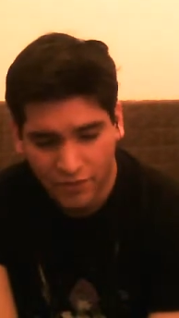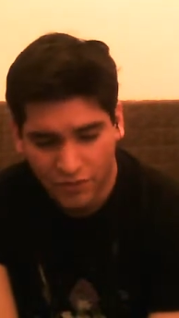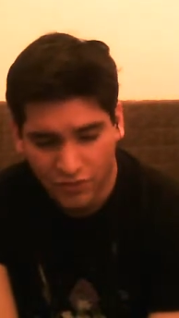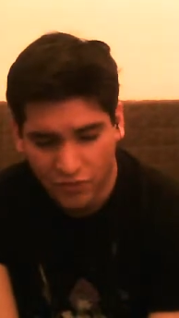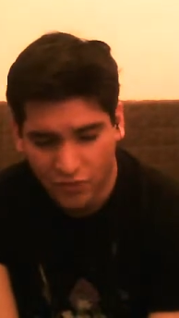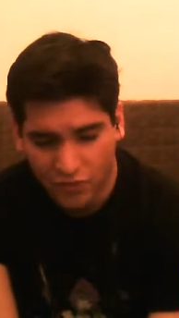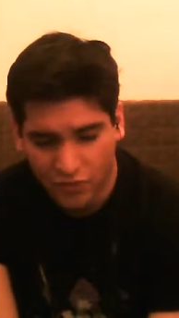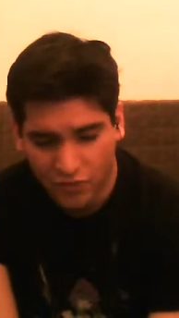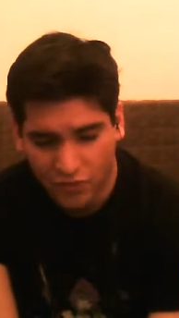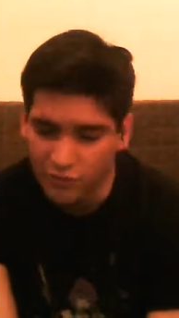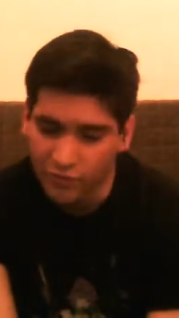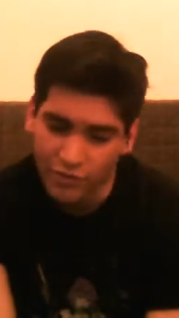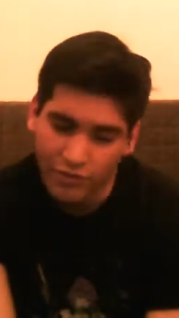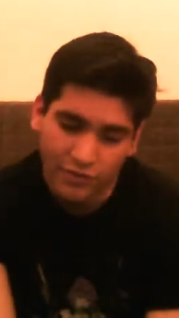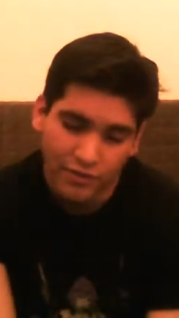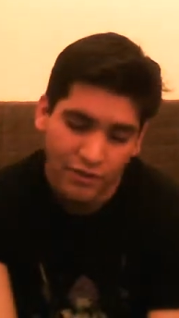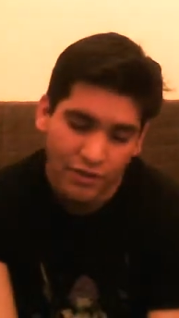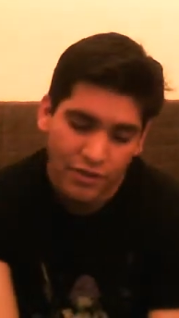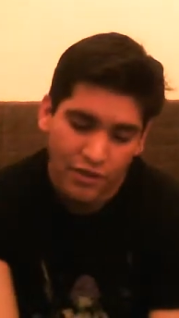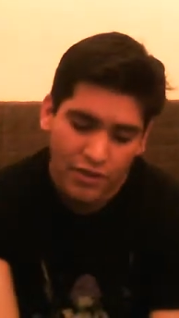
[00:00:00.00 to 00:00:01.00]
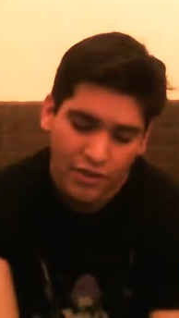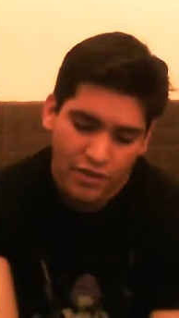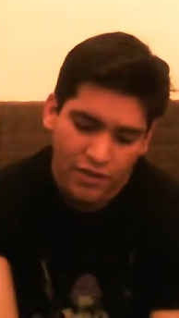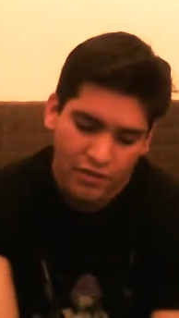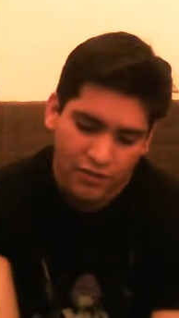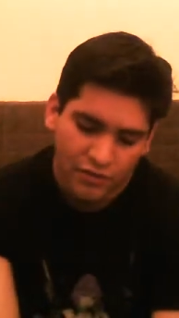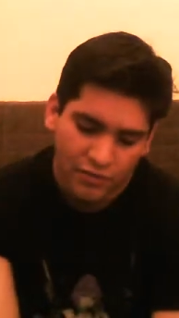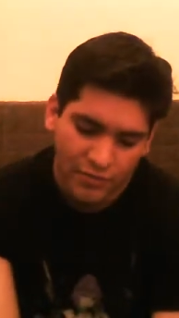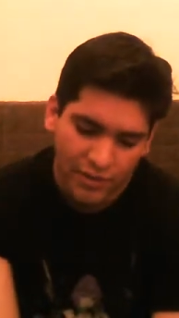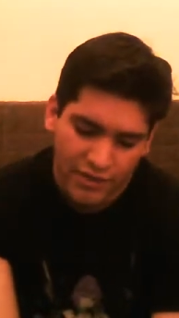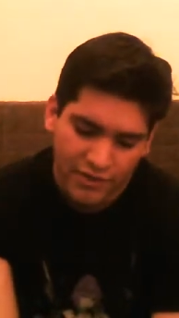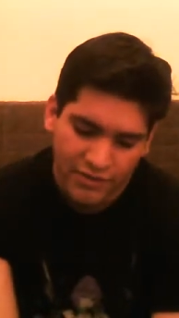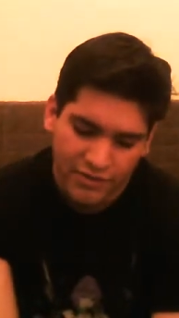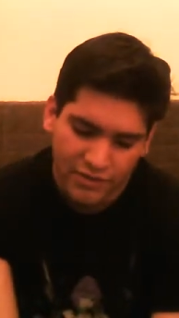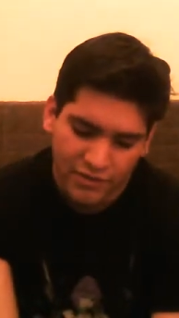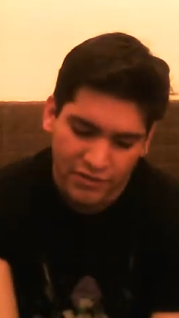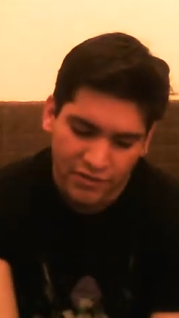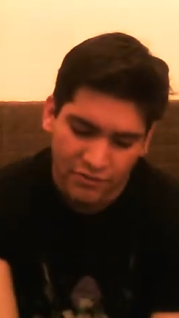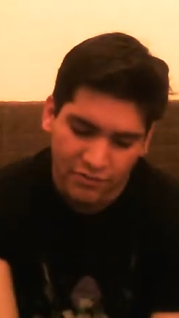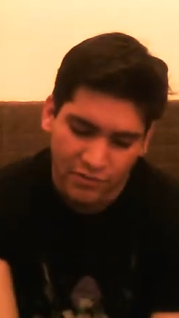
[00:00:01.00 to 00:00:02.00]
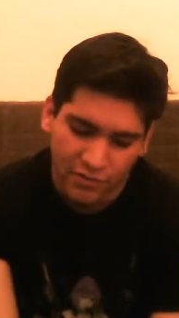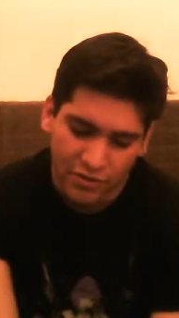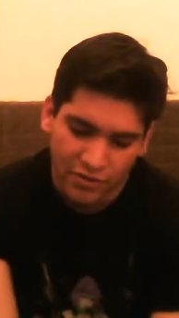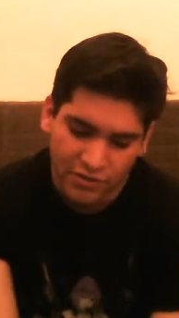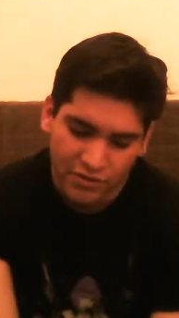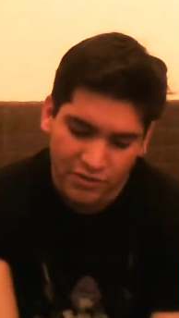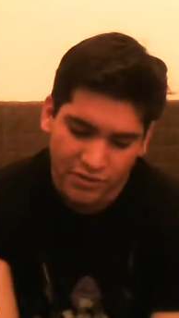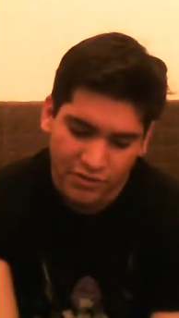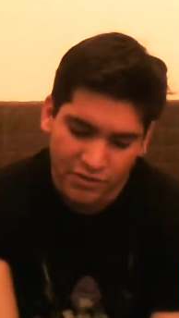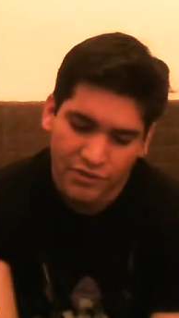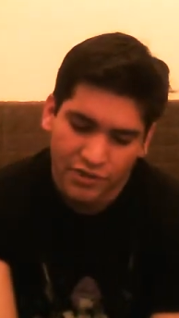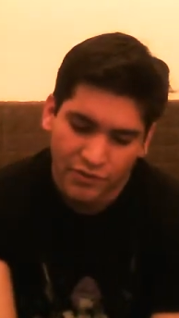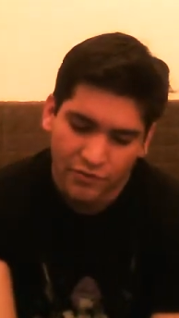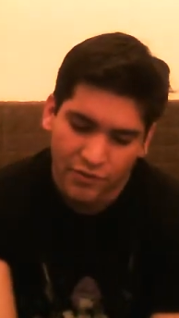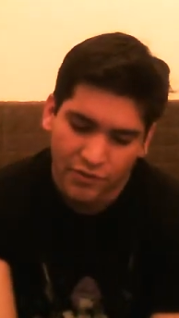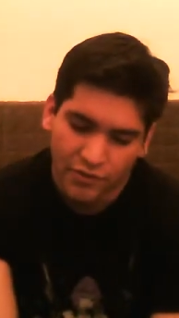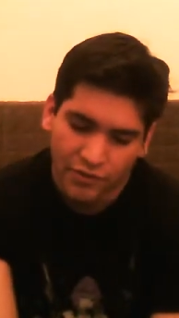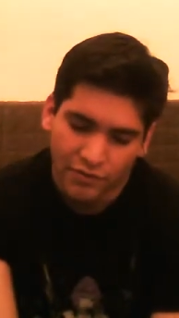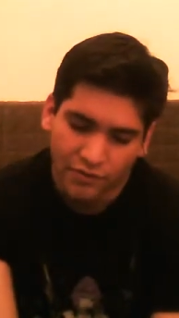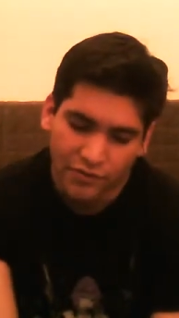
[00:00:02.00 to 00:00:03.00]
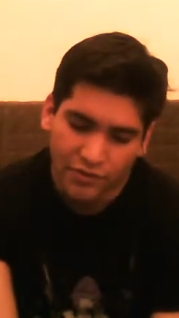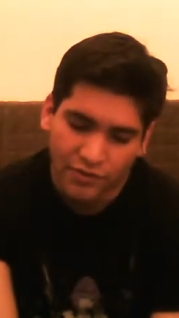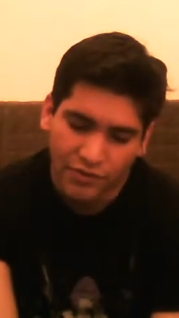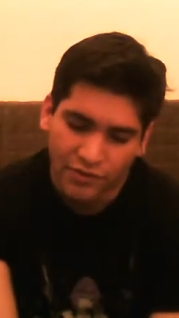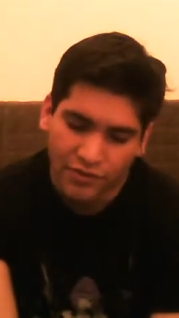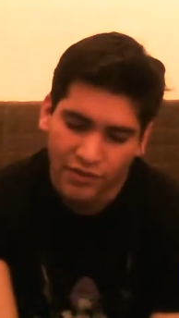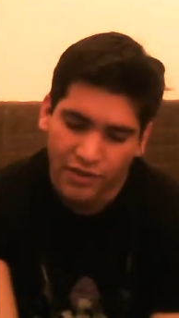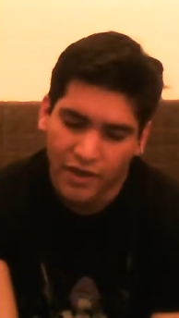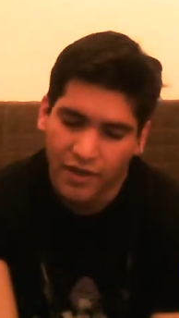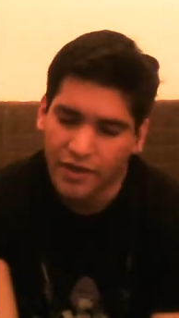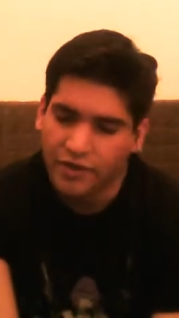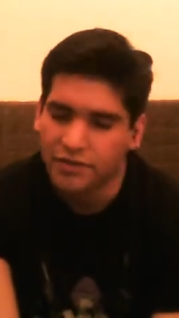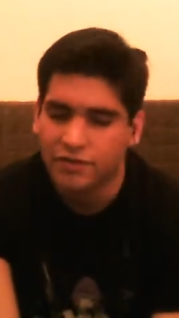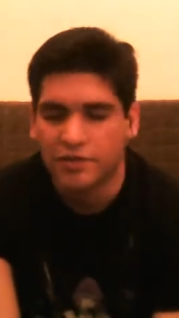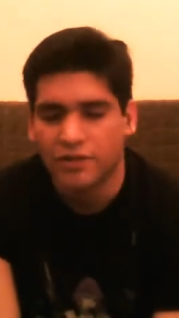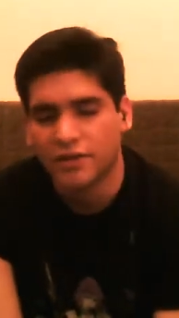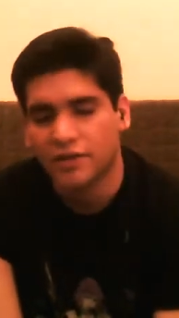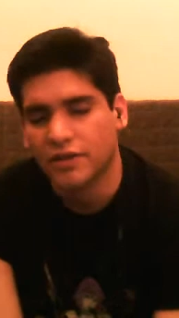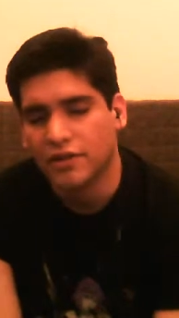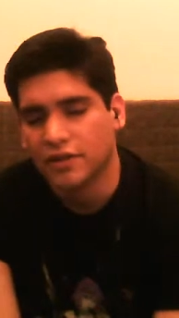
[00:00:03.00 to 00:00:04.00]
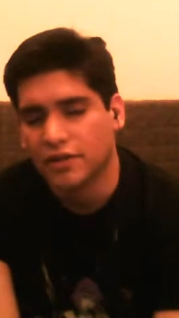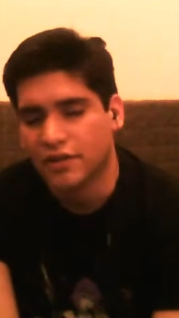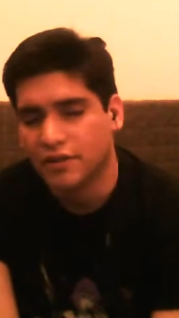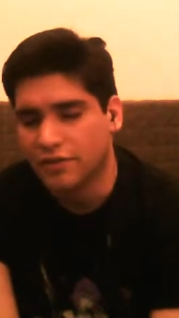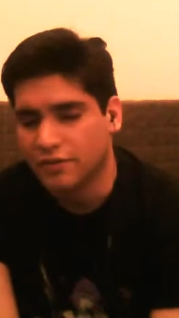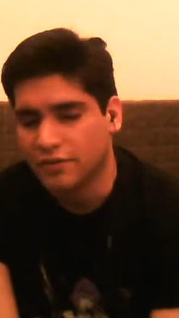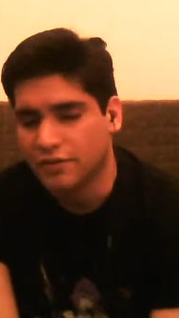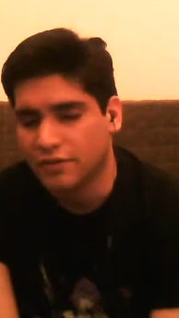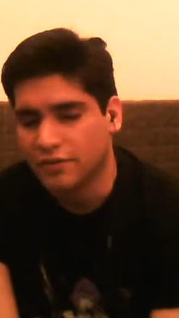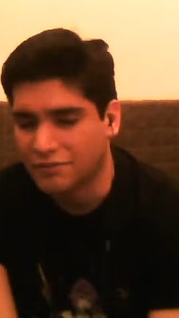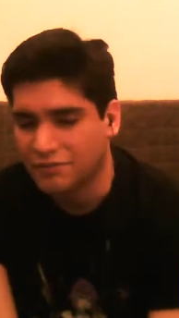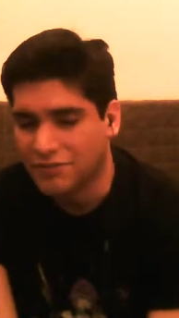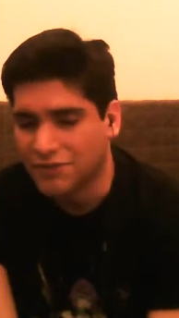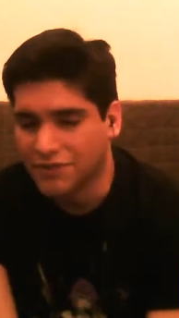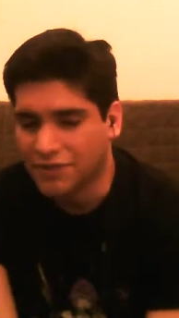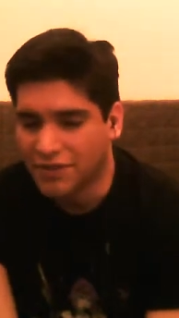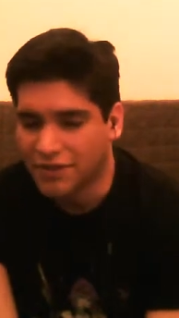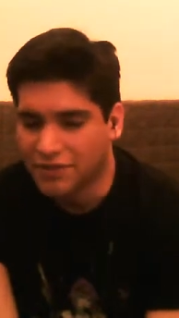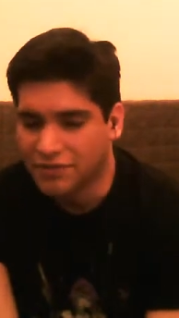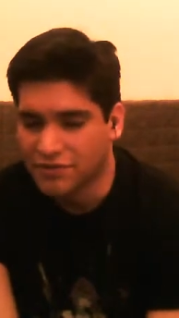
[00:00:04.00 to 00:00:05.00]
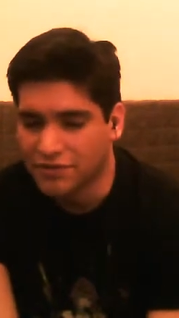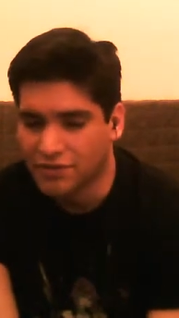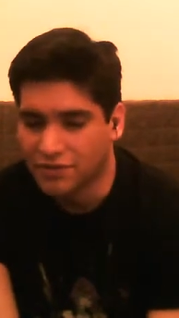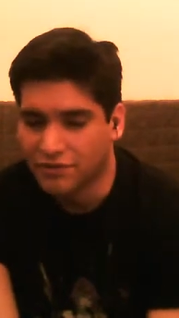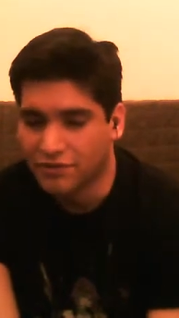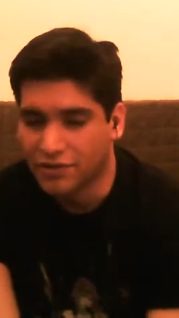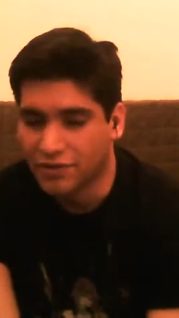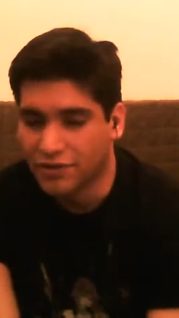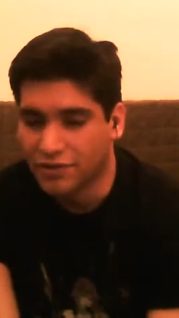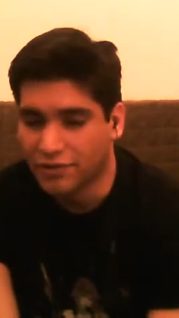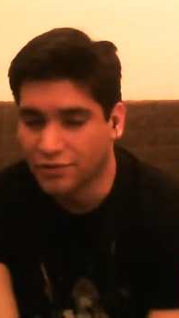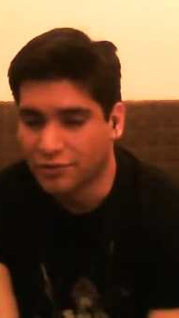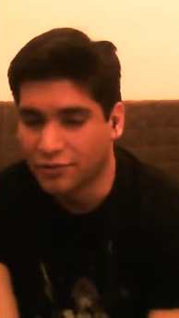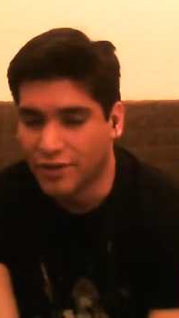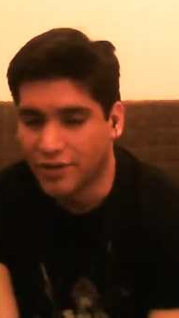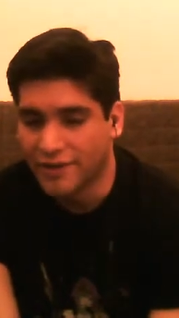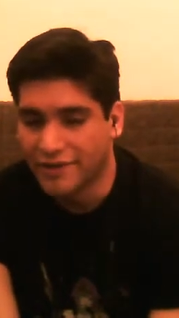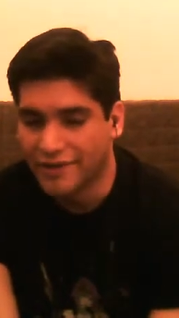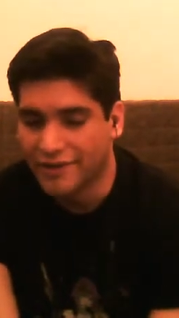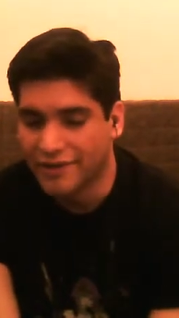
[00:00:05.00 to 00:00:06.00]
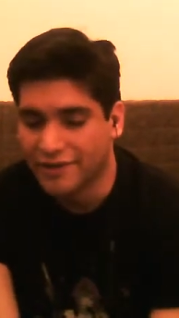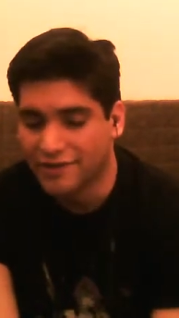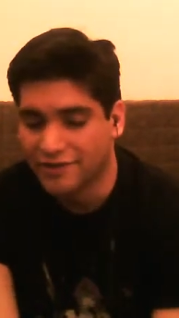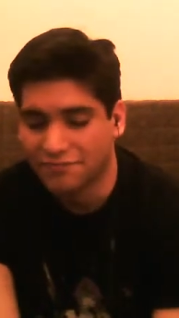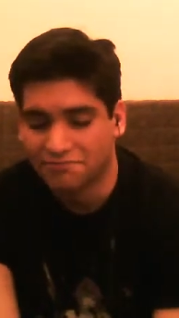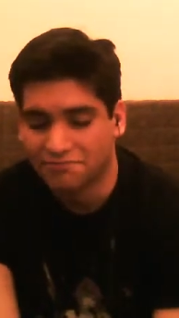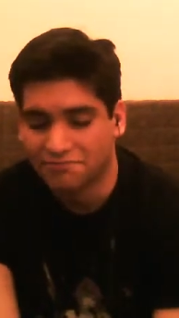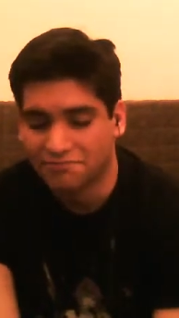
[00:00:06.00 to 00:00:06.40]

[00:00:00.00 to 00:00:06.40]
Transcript: So anyways, Sebastian and Martin went up inside, and I stayed there for a little while, like,